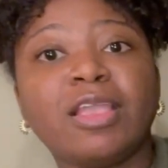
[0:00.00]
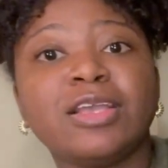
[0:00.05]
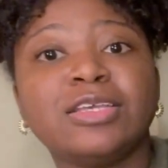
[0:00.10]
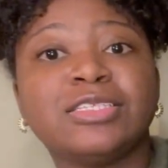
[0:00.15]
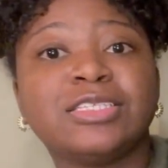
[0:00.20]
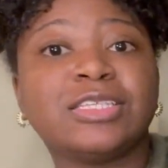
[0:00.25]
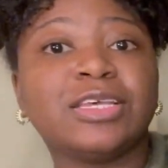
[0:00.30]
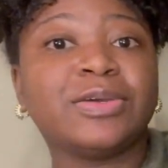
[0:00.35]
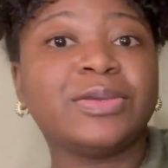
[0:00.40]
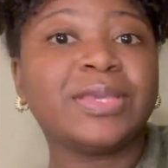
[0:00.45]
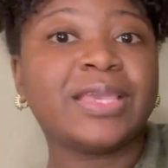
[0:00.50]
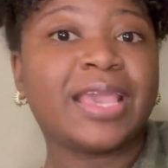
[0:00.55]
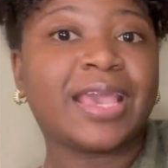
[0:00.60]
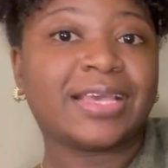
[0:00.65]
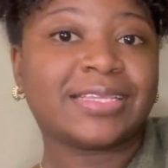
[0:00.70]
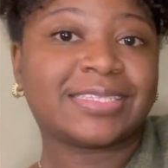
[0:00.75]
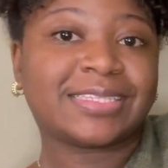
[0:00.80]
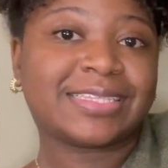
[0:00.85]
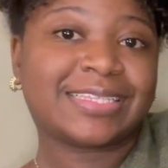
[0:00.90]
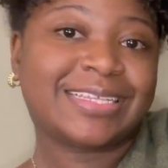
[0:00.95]
So
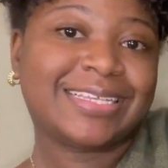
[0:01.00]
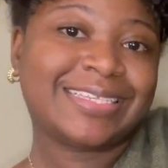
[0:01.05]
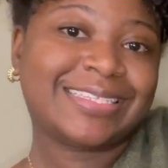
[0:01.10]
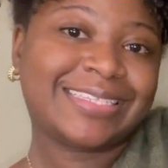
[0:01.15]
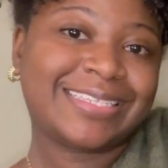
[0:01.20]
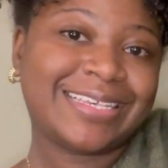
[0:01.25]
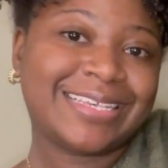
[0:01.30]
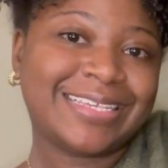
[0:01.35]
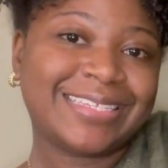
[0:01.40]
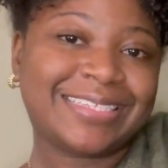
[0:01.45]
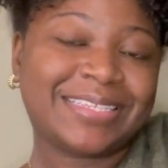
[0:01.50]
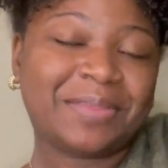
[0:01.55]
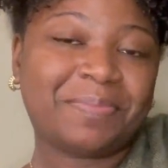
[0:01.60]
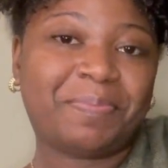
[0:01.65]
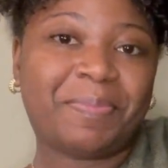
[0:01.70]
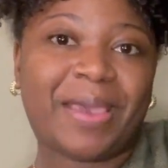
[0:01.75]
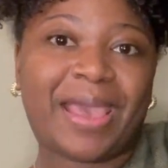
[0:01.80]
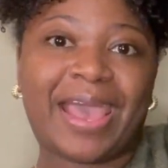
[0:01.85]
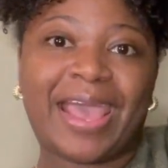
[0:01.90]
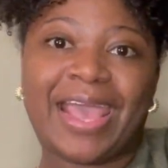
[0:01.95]
yes, this is the
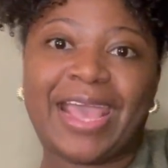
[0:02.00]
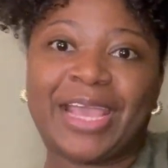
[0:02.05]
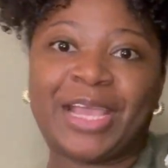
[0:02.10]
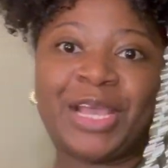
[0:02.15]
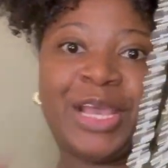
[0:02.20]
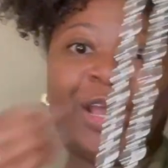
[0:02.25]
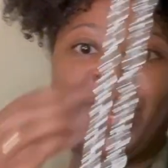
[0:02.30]
bag.